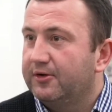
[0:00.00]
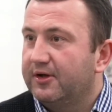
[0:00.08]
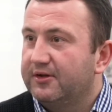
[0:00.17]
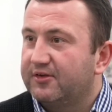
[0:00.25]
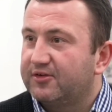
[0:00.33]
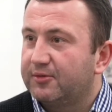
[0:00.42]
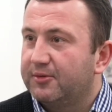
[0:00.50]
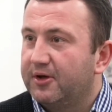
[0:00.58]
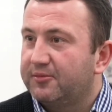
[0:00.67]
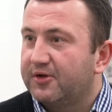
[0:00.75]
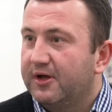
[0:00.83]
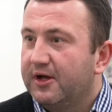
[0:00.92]
in the
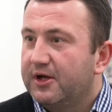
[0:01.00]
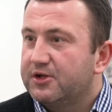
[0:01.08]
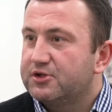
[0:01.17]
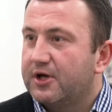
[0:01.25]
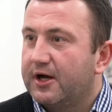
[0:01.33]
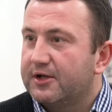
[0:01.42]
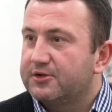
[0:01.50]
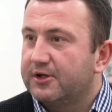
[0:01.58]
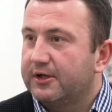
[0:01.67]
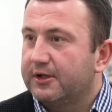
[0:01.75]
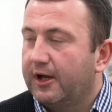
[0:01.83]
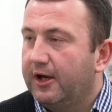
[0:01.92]
suburbs,
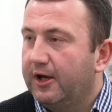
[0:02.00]
charging